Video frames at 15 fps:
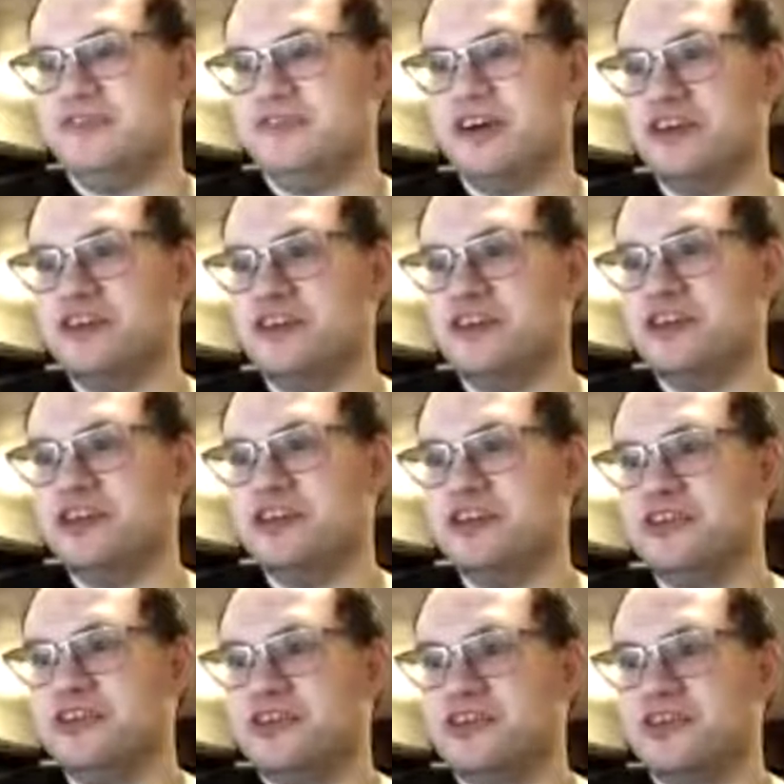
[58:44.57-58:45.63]

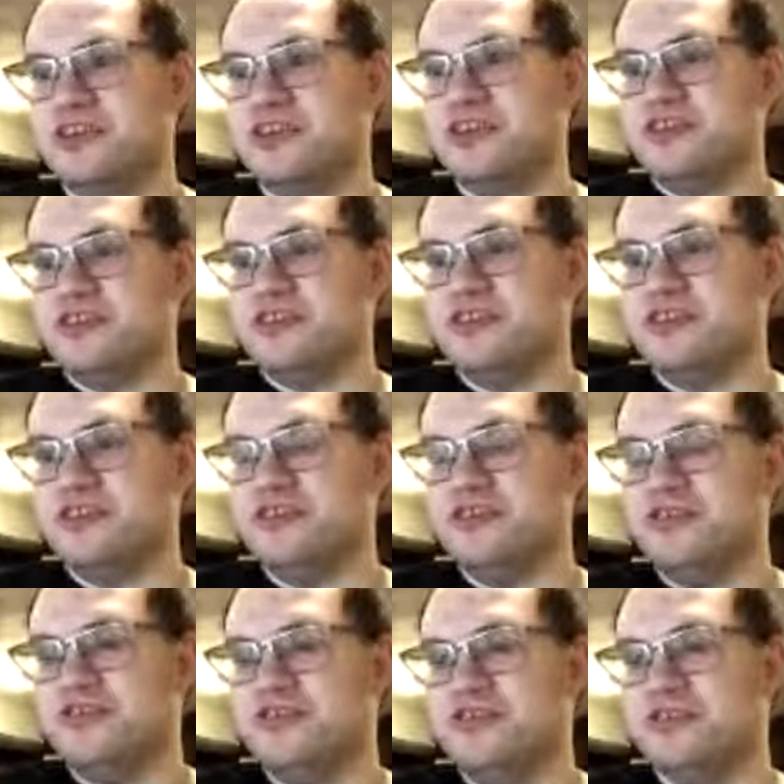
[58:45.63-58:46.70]
suddenly
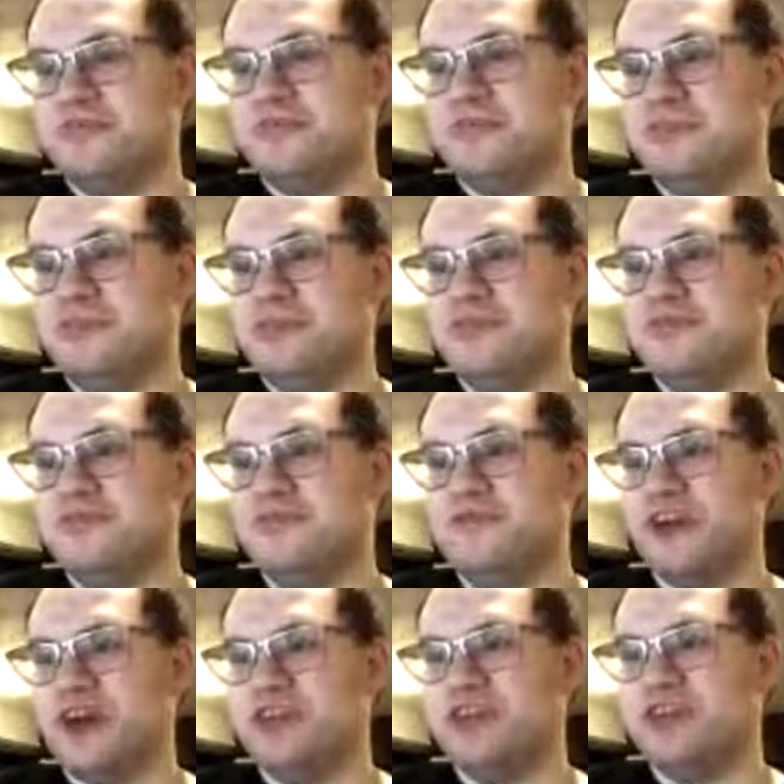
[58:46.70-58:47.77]
you feel
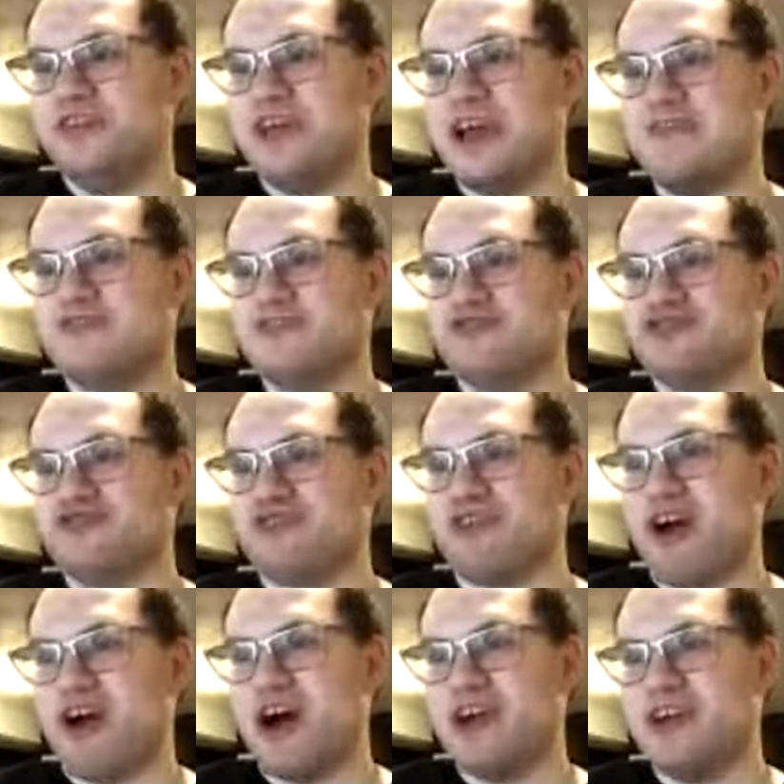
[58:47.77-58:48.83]
like you don't have to
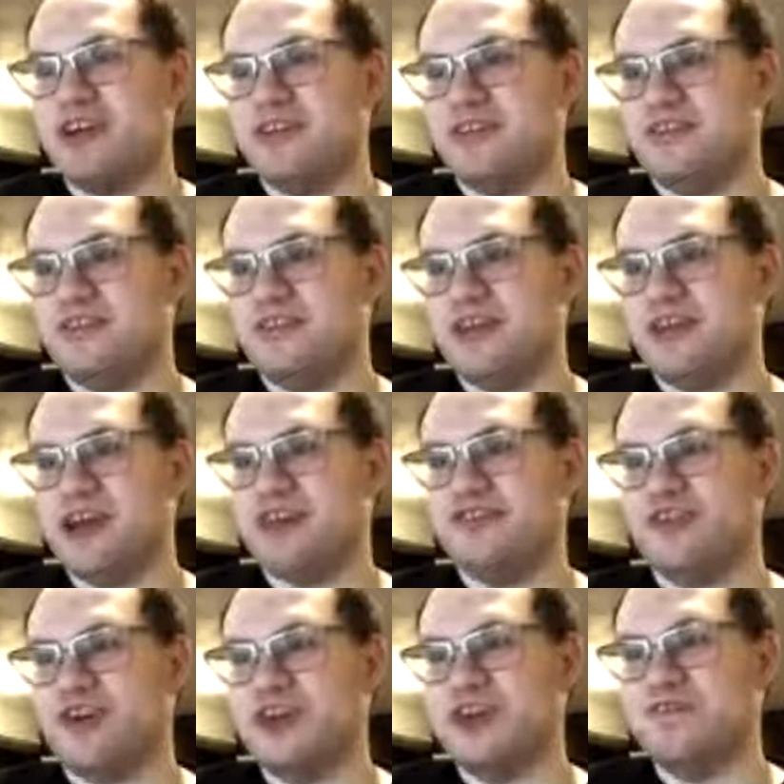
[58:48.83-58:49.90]
try as
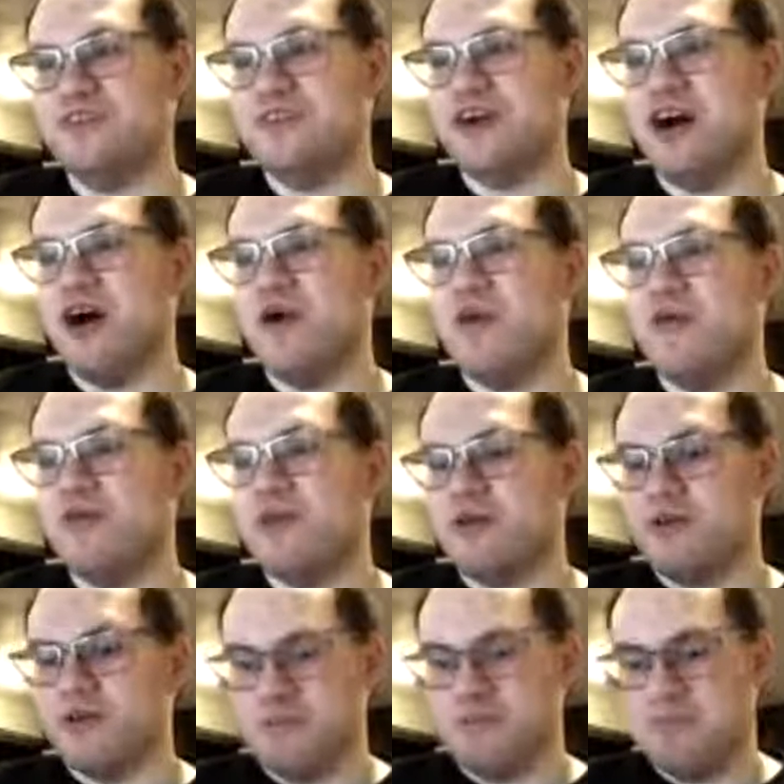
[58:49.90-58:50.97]
hard, even though
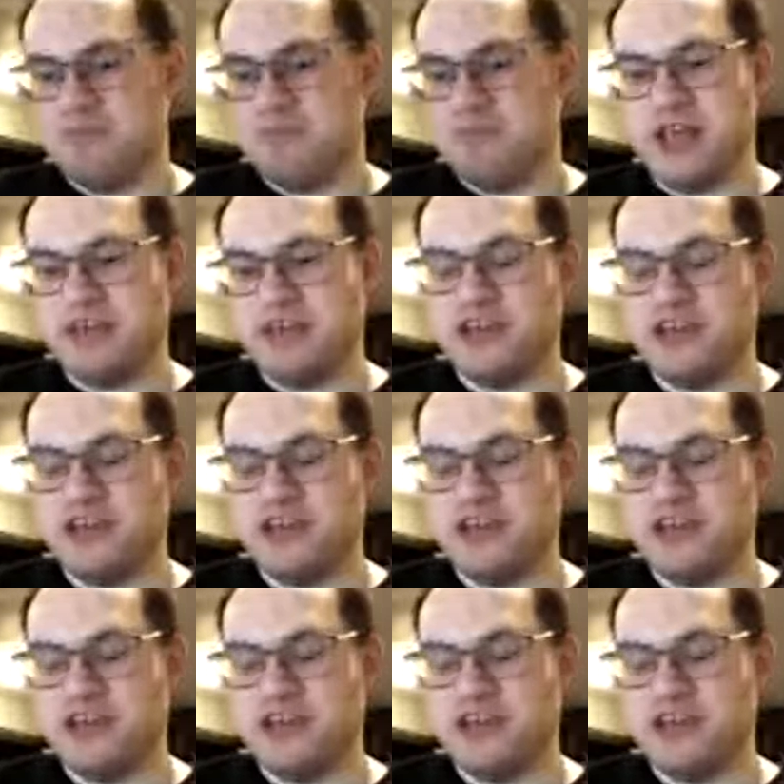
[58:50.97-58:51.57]
Bandai